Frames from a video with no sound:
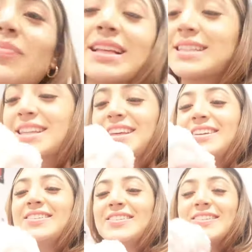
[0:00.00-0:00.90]
She
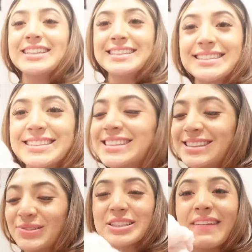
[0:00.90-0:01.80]
also gave me this
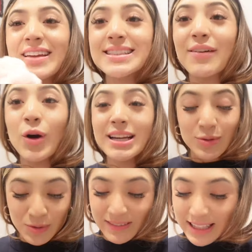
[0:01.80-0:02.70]
headband,
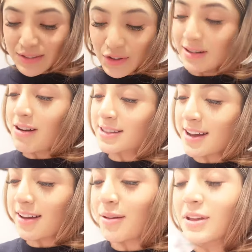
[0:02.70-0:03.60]
which I've been wanting
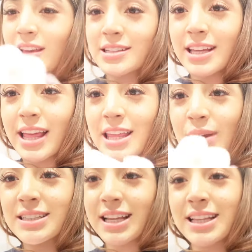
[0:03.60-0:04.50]
for a while to
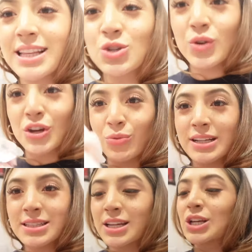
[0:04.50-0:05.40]
wash my face,
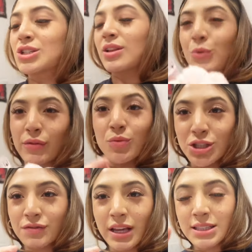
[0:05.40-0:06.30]
and these little
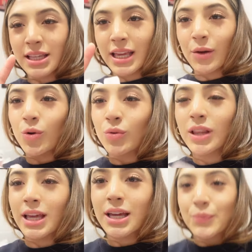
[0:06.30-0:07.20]
things that go on your
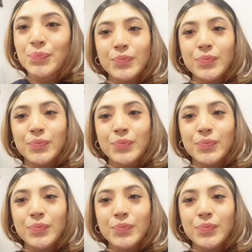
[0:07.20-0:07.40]
wrist,